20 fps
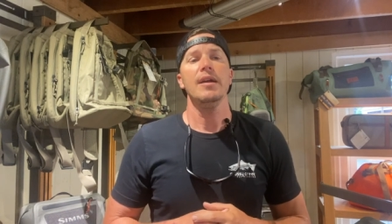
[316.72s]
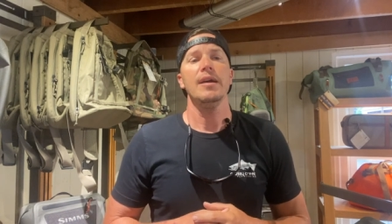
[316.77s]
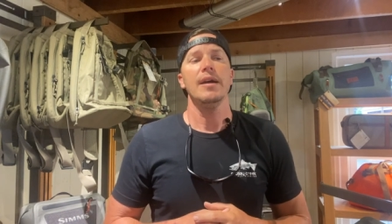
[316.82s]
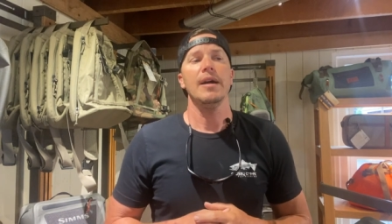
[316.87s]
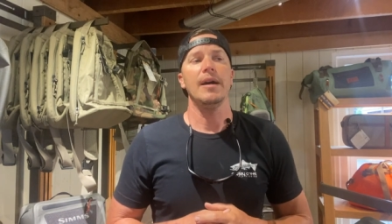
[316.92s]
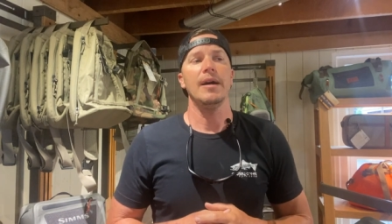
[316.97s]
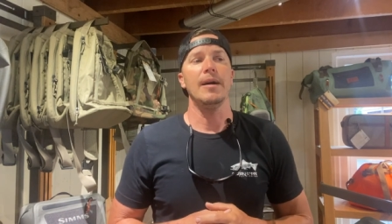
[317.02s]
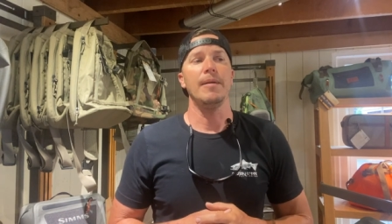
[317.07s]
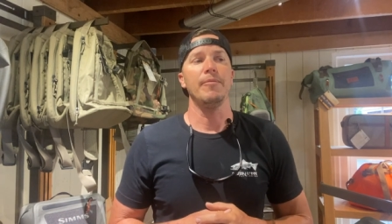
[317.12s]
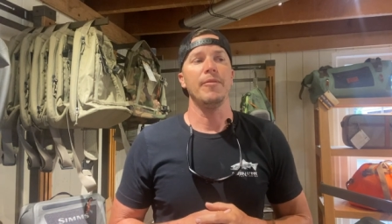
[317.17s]

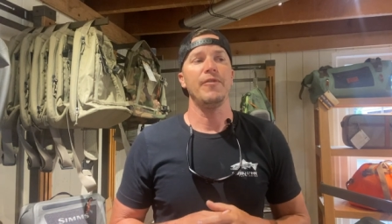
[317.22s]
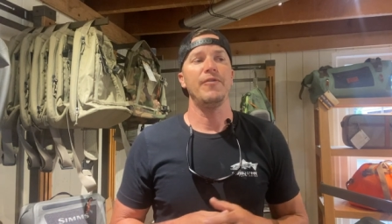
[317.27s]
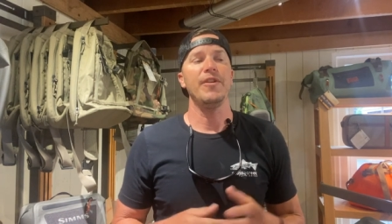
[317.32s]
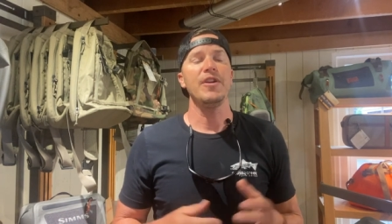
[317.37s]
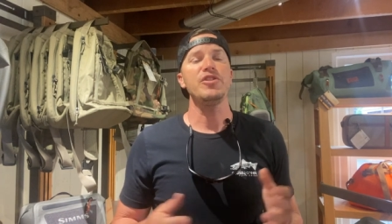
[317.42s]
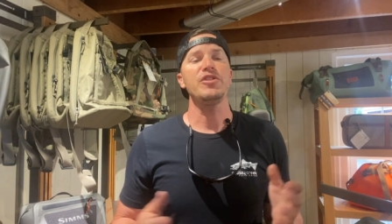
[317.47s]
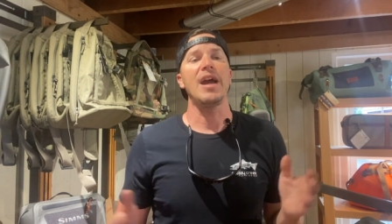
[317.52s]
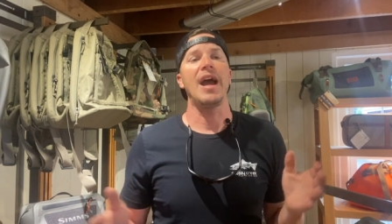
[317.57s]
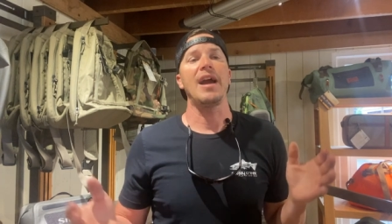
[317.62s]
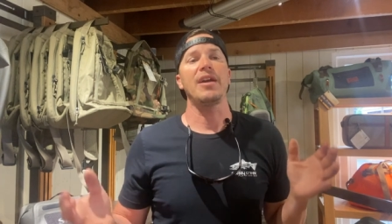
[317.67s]
um, the
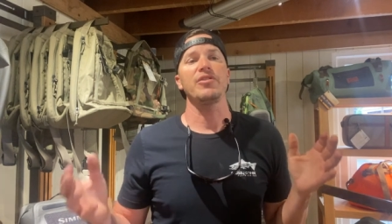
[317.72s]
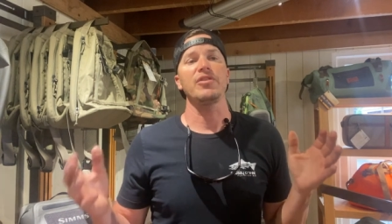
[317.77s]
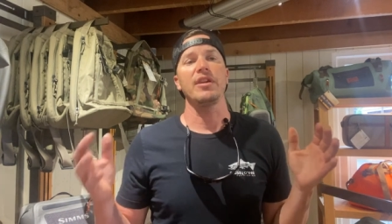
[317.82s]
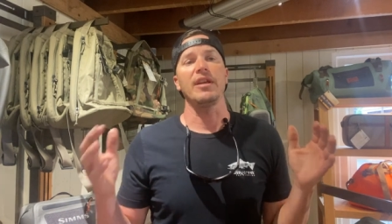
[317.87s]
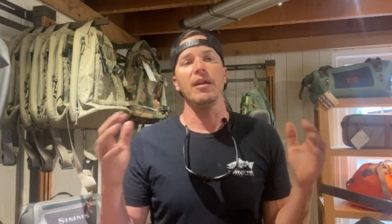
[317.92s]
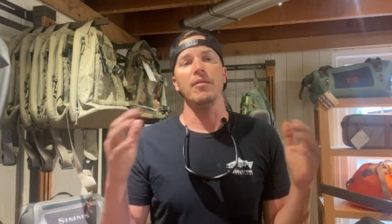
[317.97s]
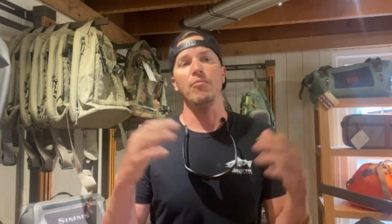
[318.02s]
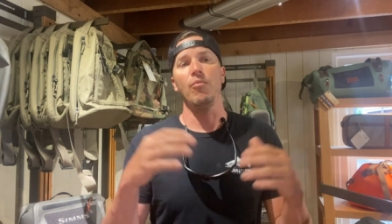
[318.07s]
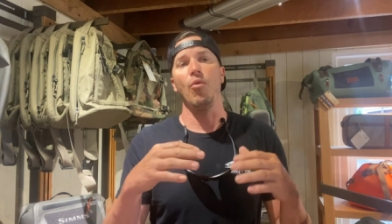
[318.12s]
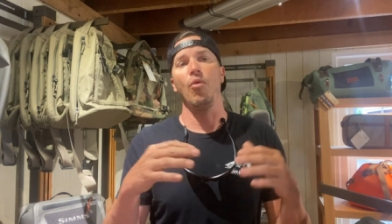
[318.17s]
fish actually
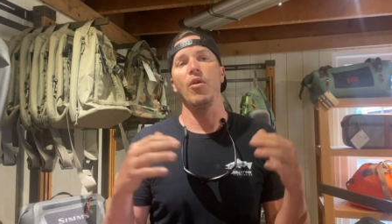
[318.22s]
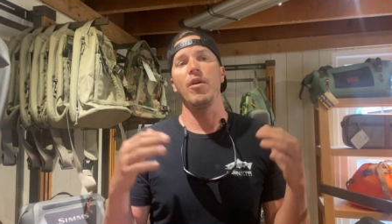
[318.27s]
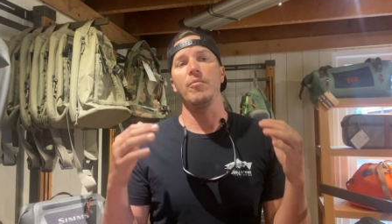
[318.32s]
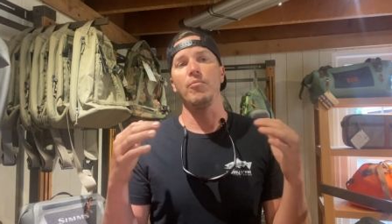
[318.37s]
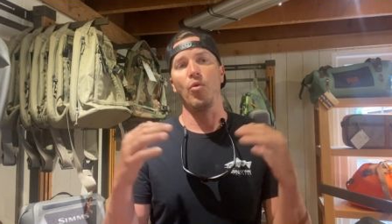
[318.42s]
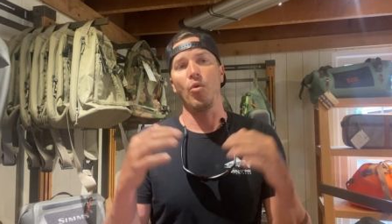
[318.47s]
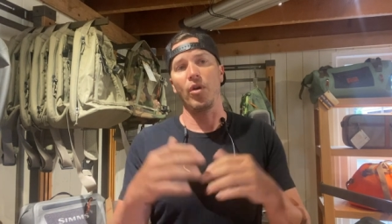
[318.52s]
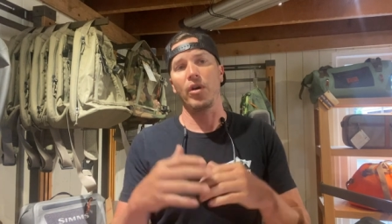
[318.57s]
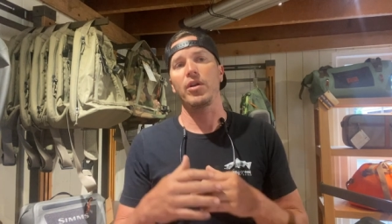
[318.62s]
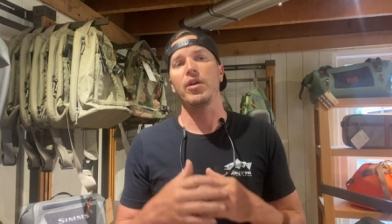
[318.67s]
get more and
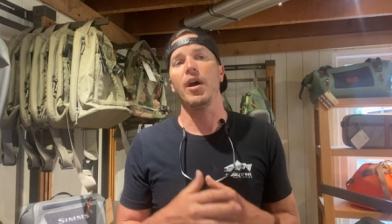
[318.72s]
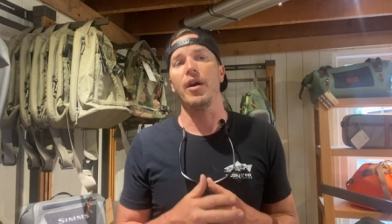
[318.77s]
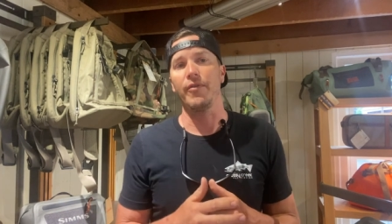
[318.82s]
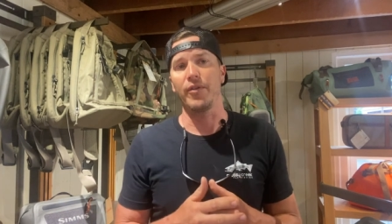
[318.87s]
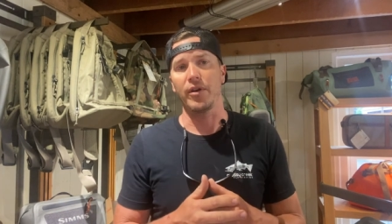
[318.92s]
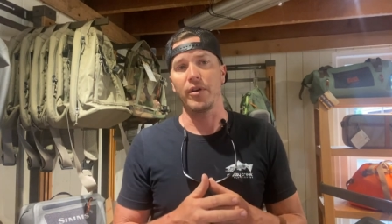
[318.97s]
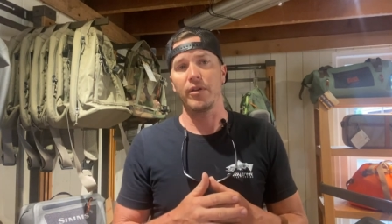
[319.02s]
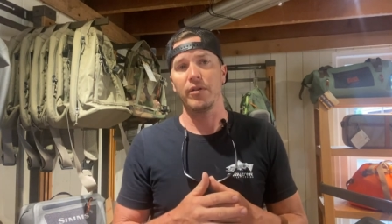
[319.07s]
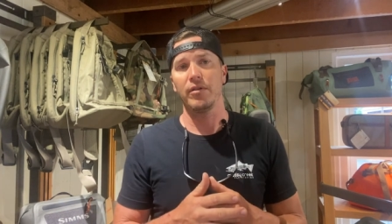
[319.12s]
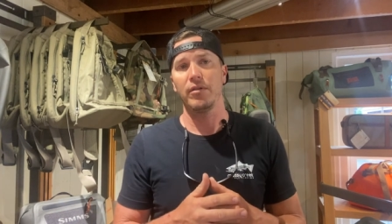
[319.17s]
more
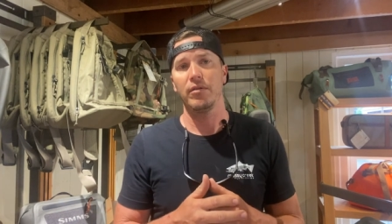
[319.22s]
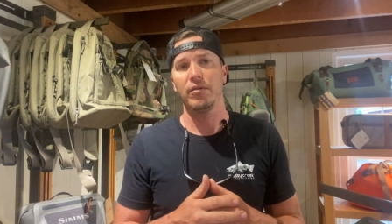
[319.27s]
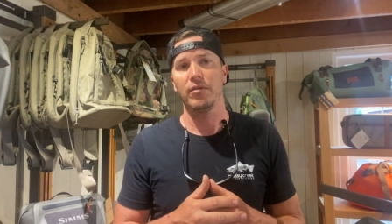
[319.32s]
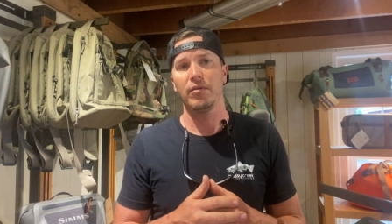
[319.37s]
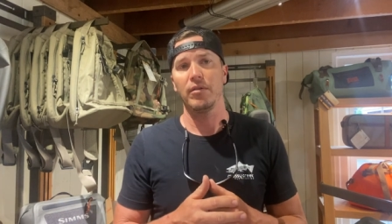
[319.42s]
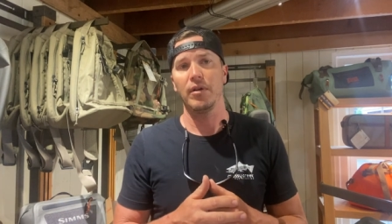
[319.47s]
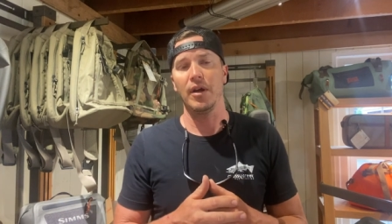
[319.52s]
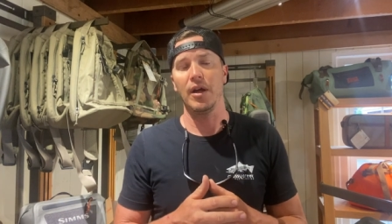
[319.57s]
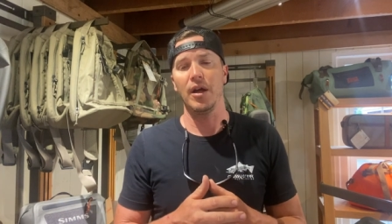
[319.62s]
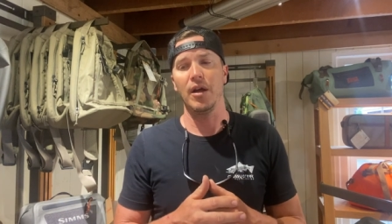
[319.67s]
cover
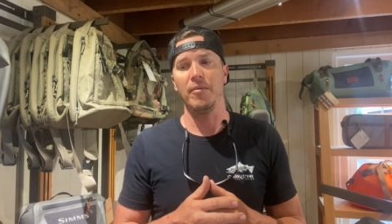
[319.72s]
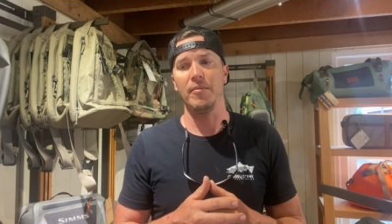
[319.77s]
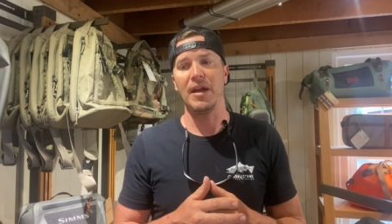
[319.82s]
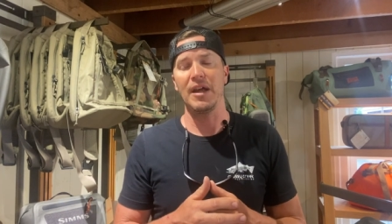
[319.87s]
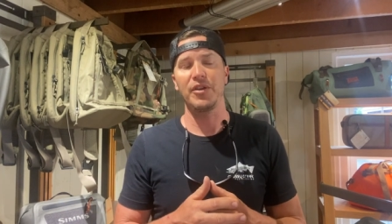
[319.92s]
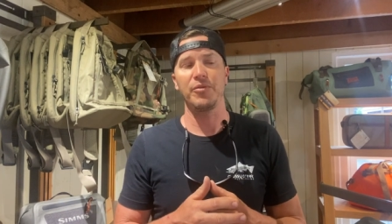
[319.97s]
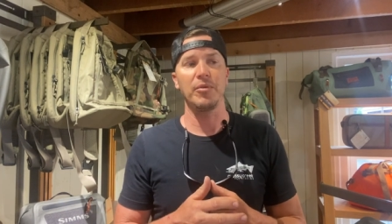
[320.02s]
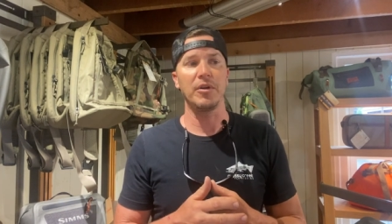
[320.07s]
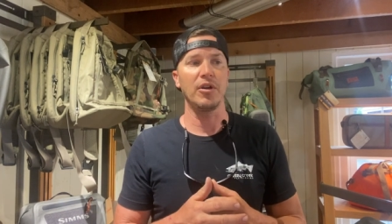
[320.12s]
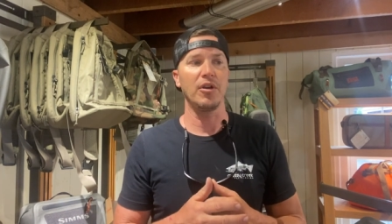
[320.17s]
um,
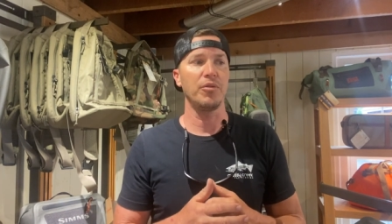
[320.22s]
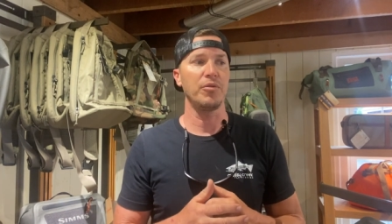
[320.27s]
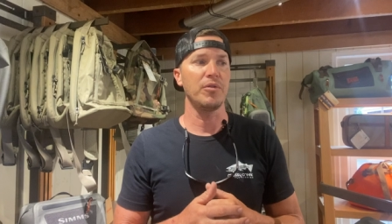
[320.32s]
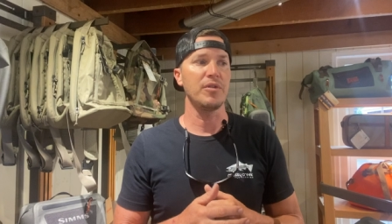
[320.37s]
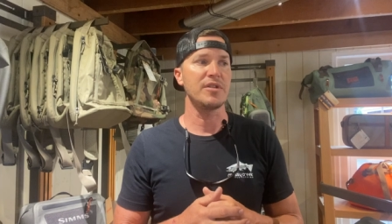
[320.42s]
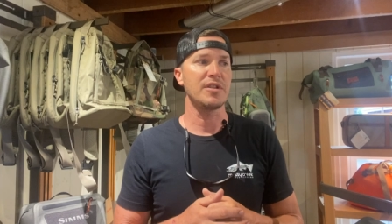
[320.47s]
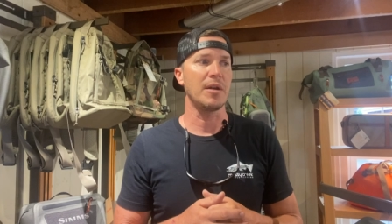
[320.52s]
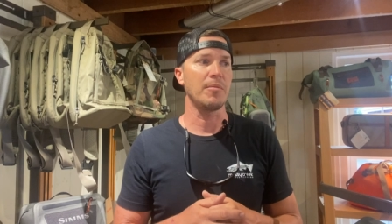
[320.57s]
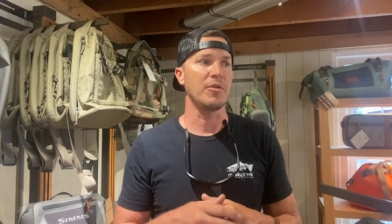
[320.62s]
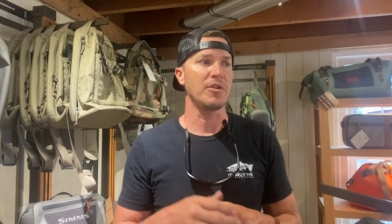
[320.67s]
as we go through the
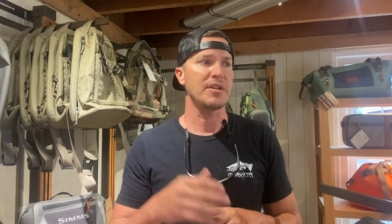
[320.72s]
summer.